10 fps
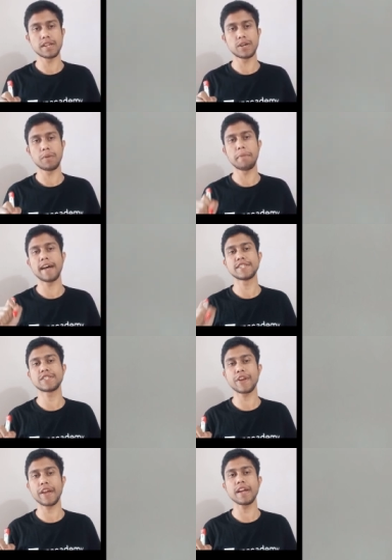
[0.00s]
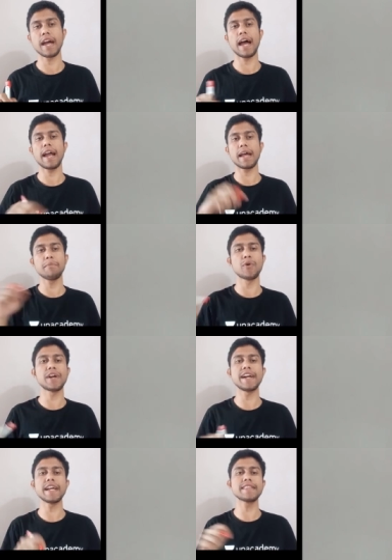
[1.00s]
by a string and I am
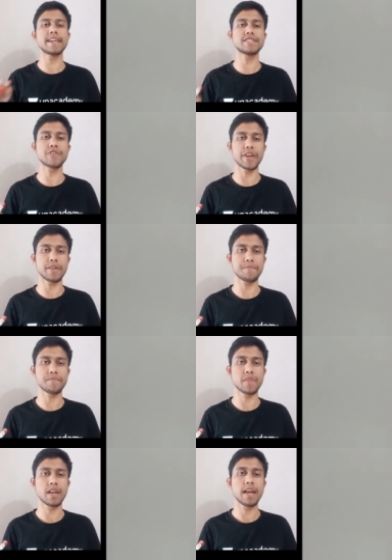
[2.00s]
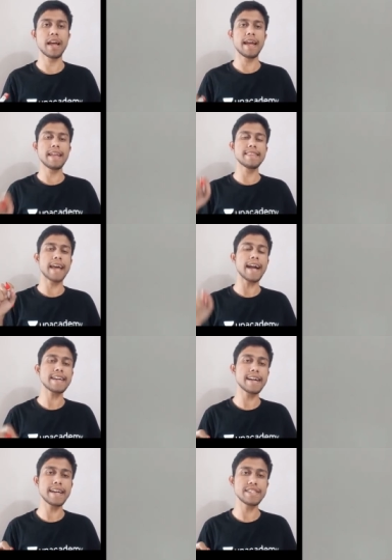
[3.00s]
rotating that string. In that
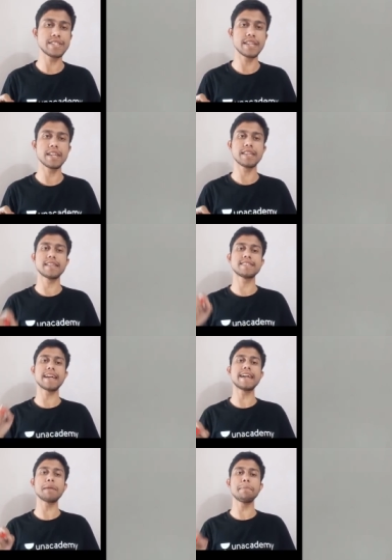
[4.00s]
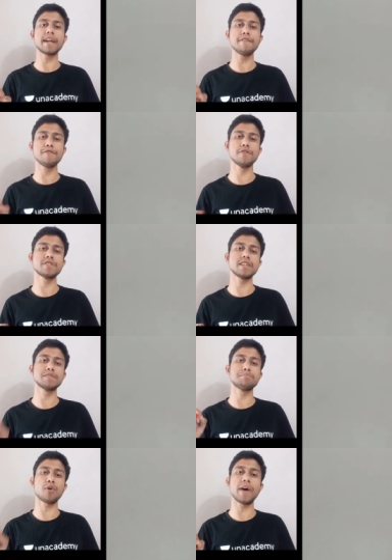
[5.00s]
condition, the centripetal force is
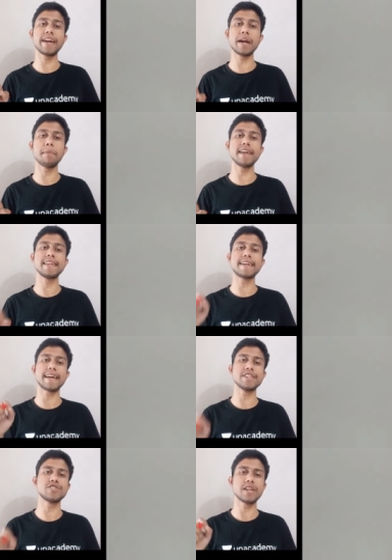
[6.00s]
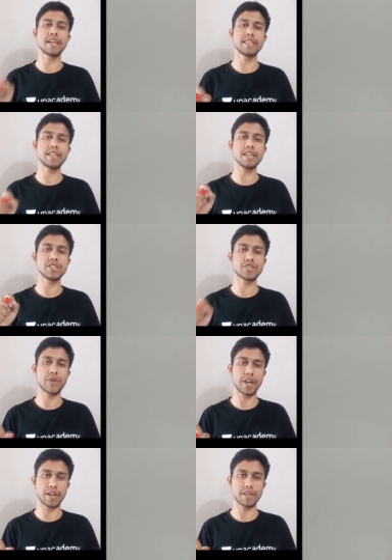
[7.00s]
provided by the tension in the
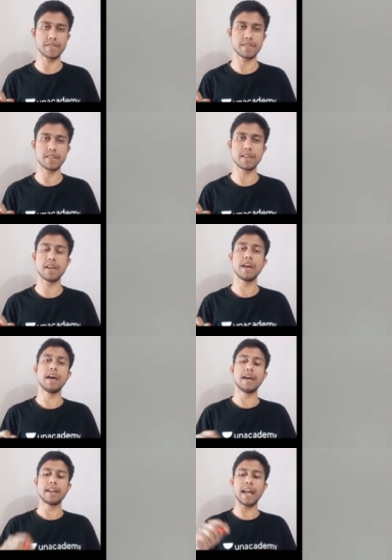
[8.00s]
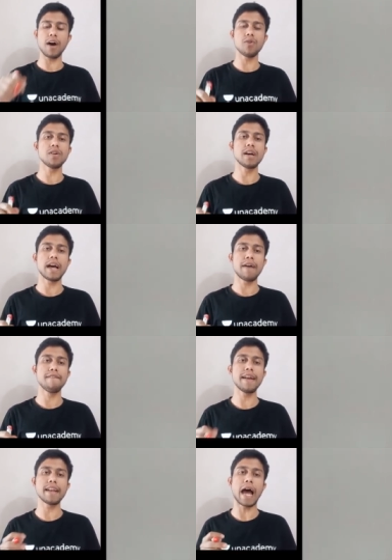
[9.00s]
string. Now,
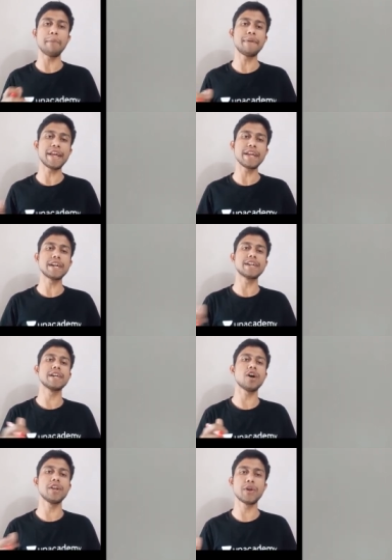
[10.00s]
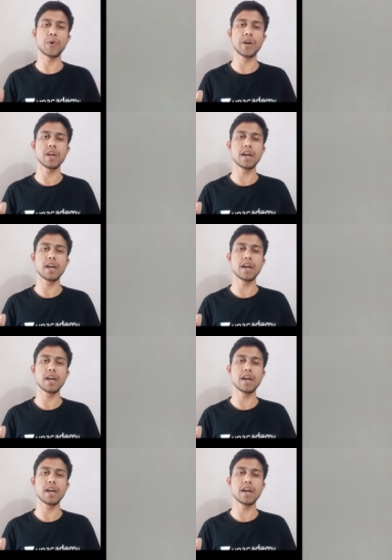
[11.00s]
when I am taking a turn on a road,